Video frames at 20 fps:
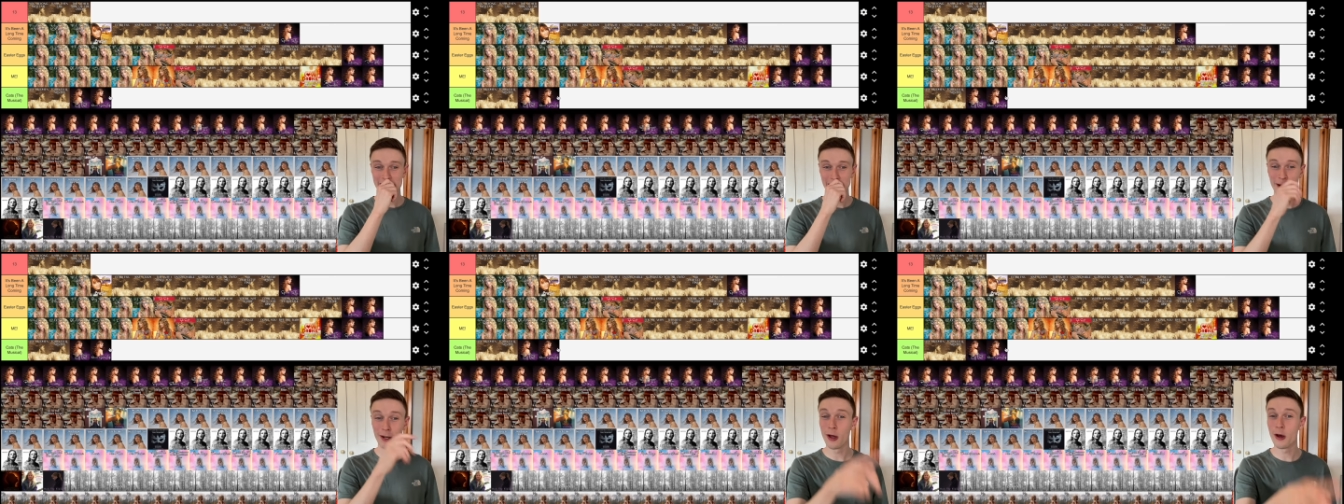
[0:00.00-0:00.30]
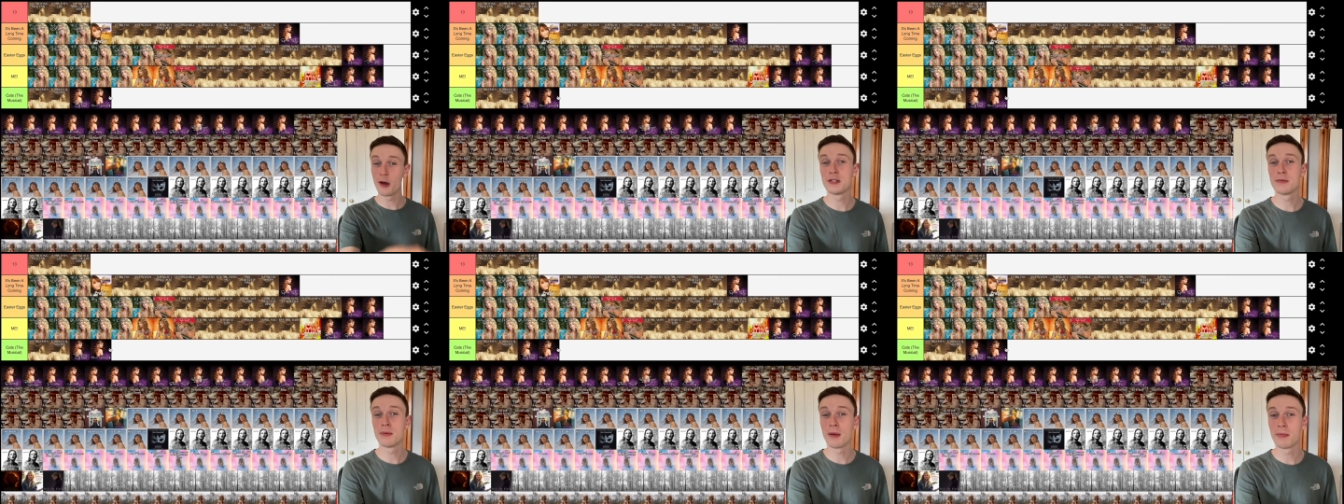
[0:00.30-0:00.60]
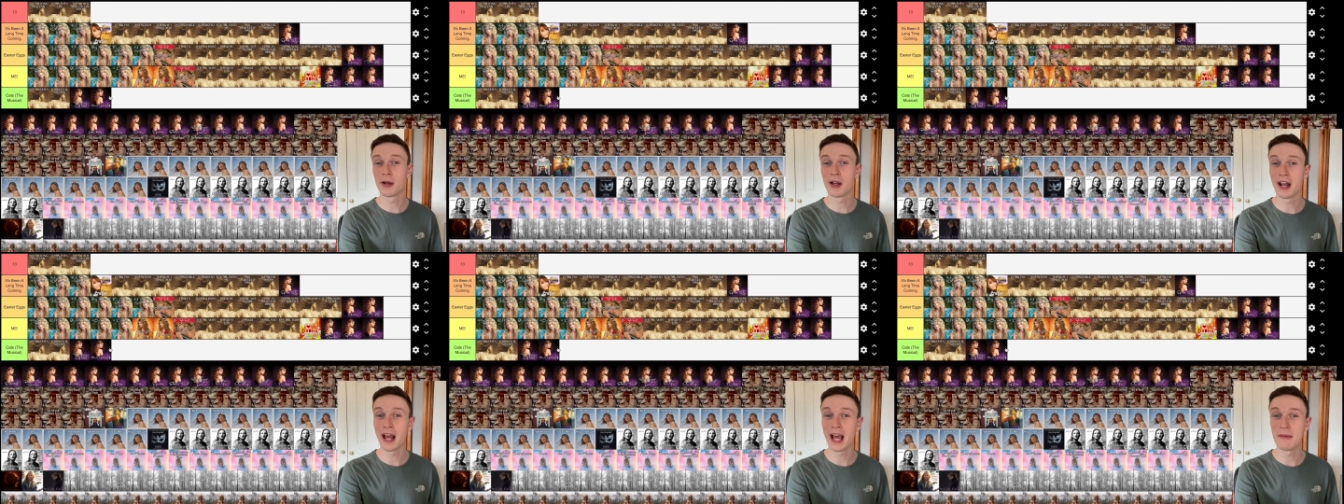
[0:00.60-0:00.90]
Loads of
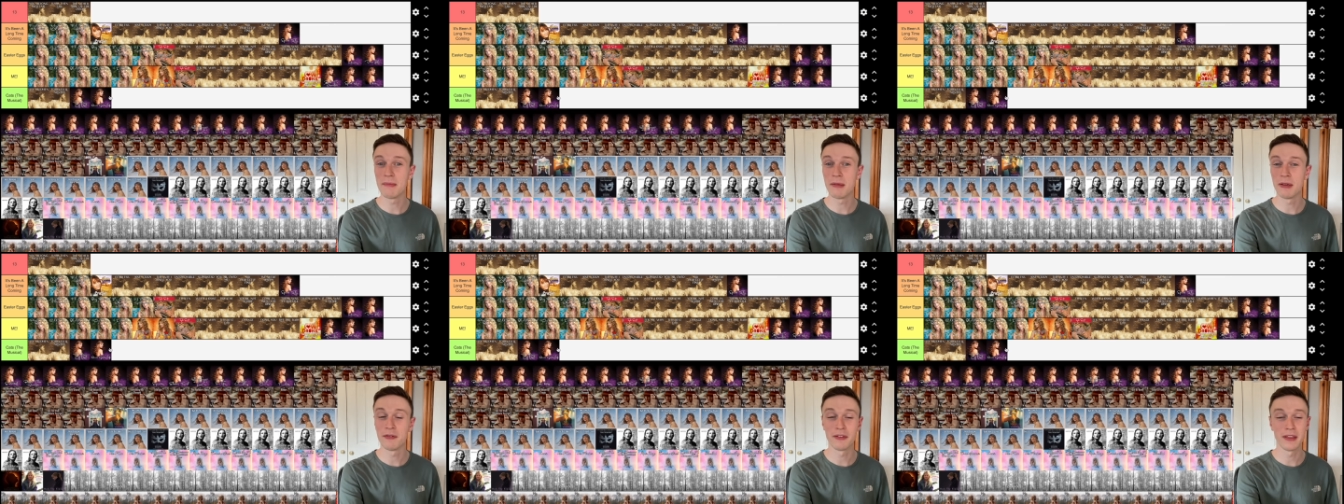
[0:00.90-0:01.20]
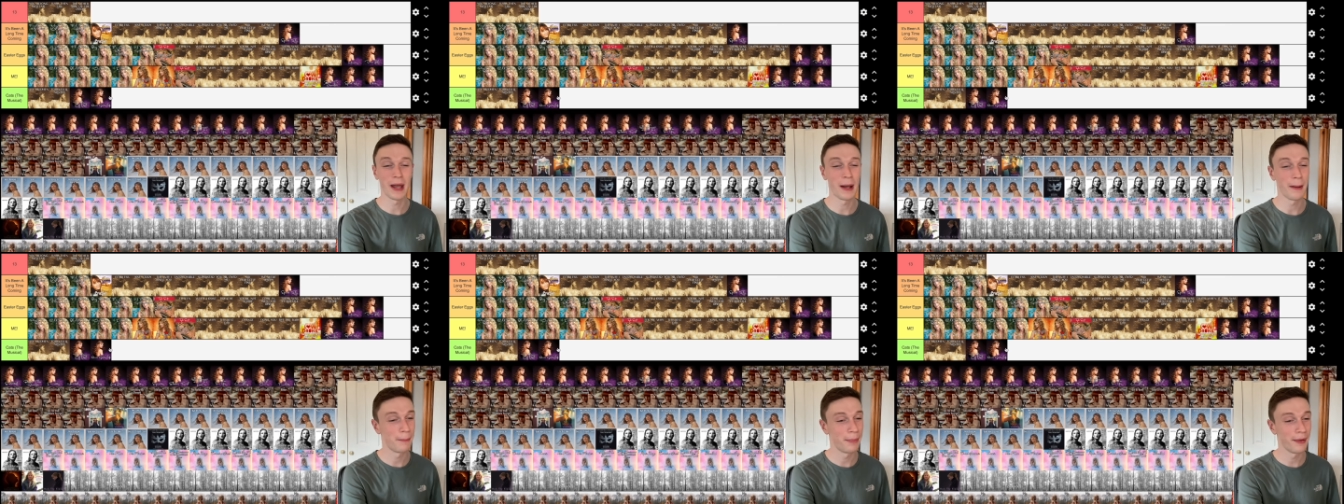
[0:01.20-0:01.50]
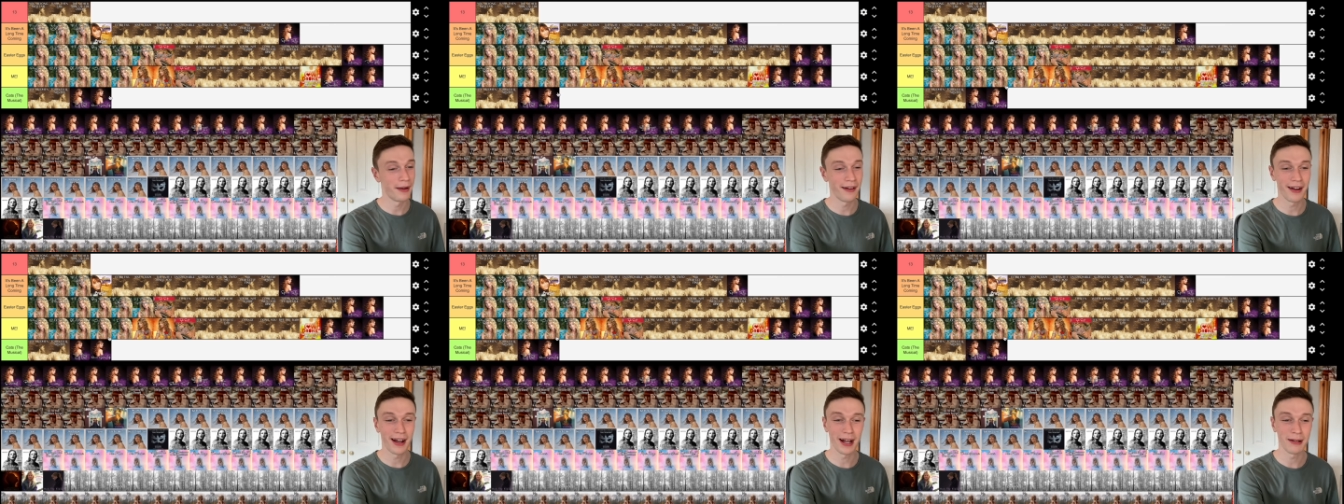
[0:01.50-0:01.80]
people are going to hate me for that,
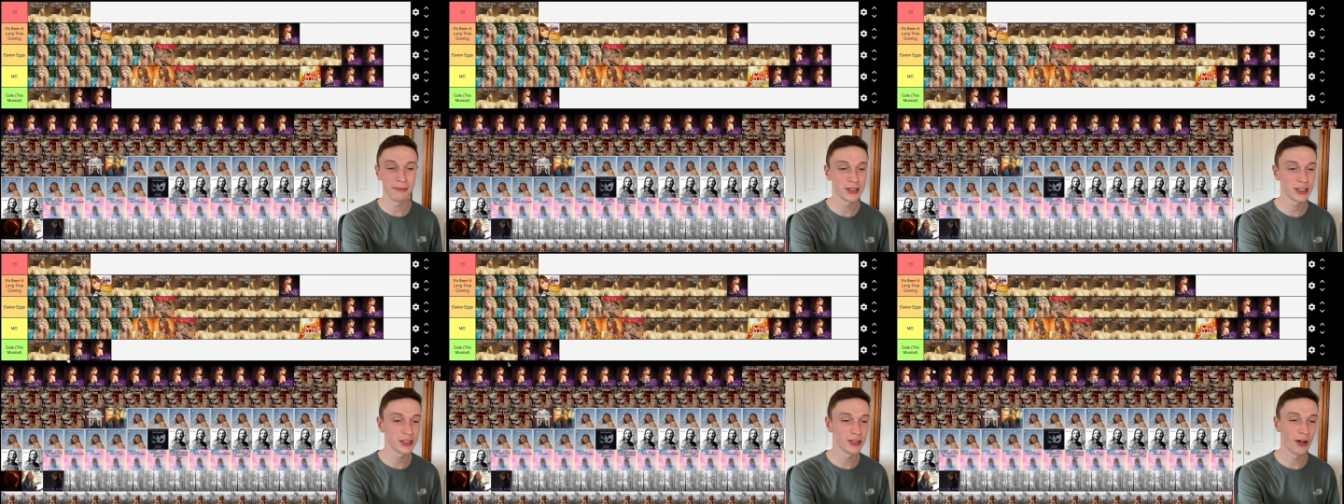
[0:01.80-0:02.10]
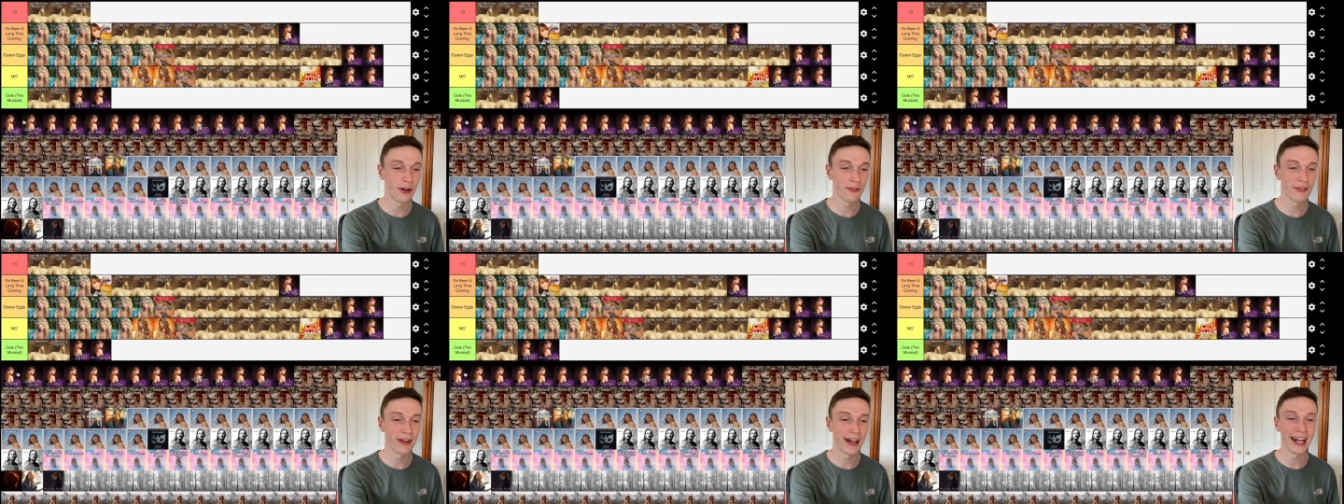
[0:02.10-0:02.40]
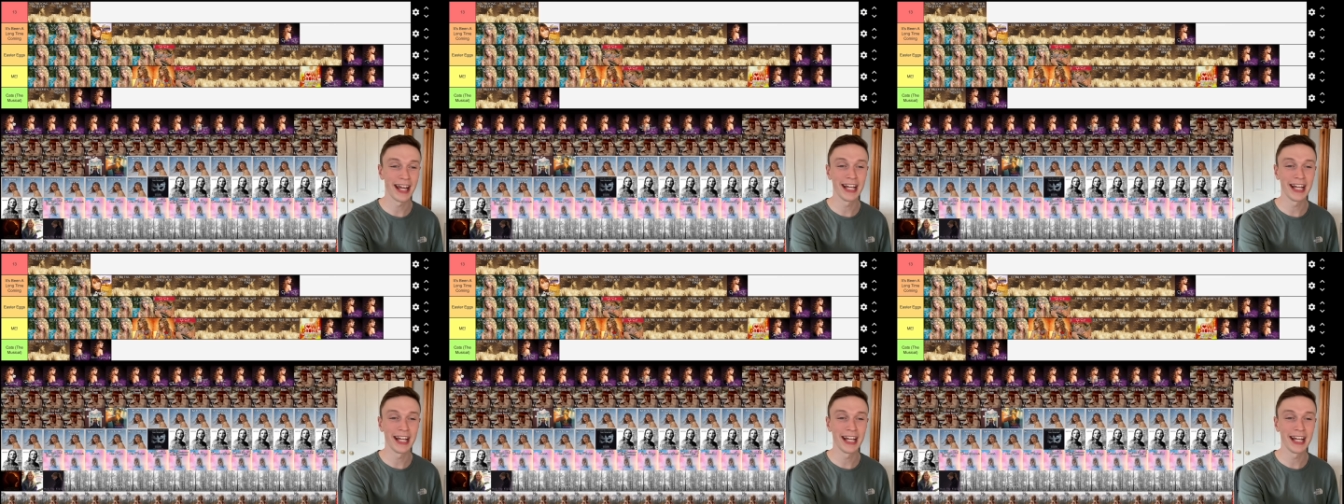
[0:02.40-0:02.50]
but I'm just not a fan.